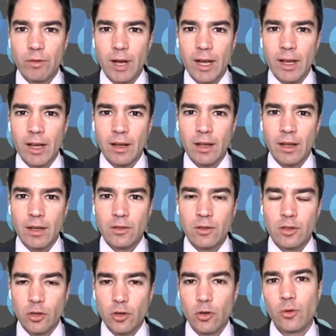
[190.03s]
We've got
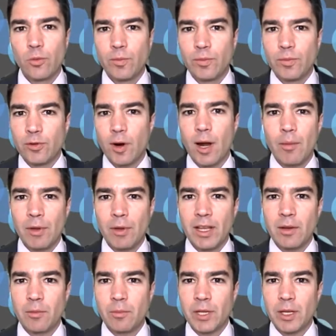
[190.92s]
two
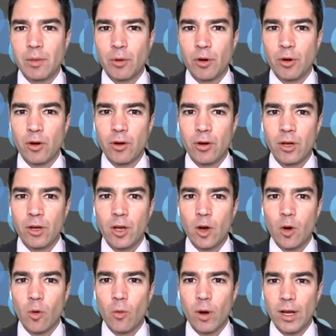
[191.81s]
prominent people,
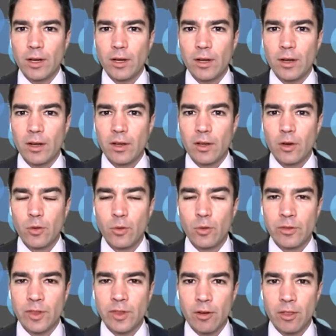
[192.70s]
one
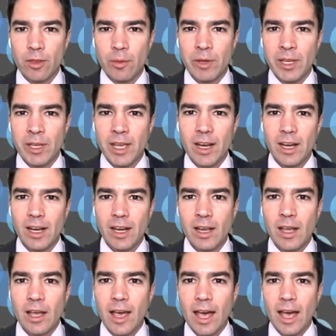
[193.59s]
who was there at the
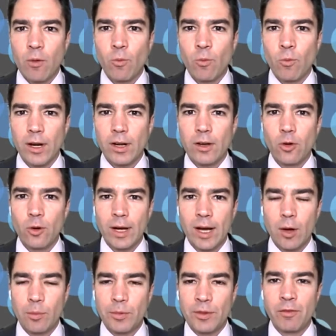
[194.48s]
beginning and one
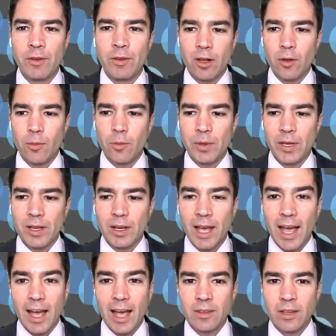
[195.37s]
who helped develop
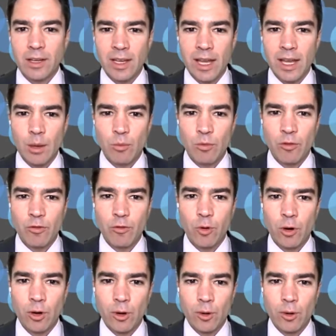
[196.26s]
it as it came
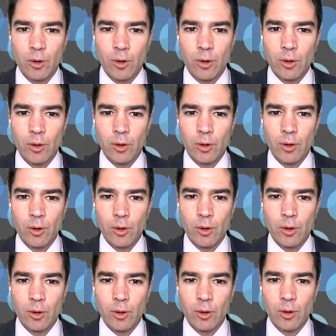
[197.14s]
forward.
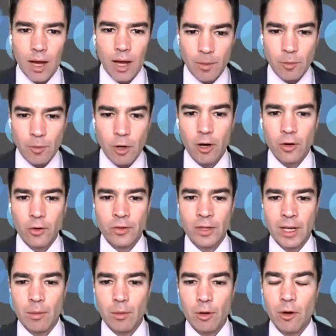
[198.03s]
I'm Carl
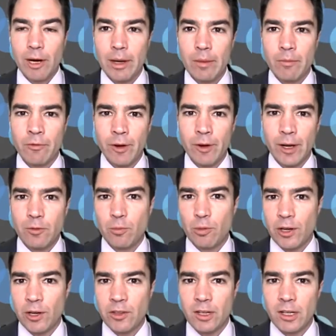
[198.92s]
Szabo. I'm Vice
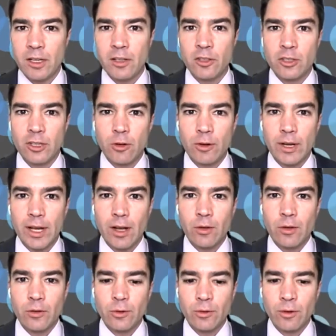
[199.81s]
President and General
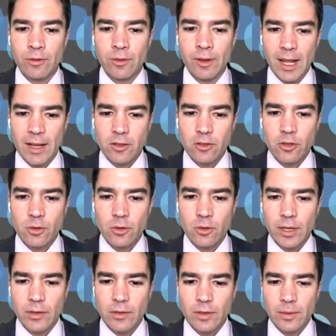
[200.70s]
Counsel of
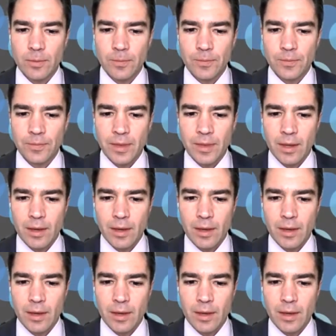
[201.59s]
NetChoice.